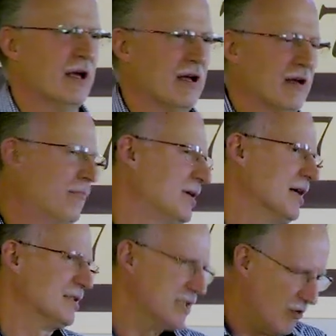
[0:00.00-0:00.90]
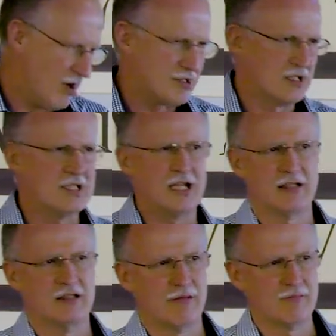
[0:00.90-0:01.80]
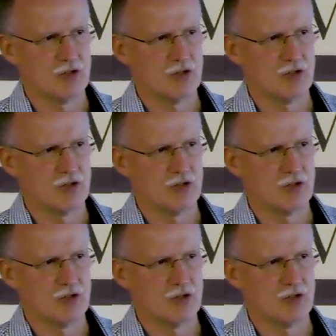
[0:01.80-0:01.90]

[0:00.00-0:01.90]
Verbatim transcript: uh, because He wants to take them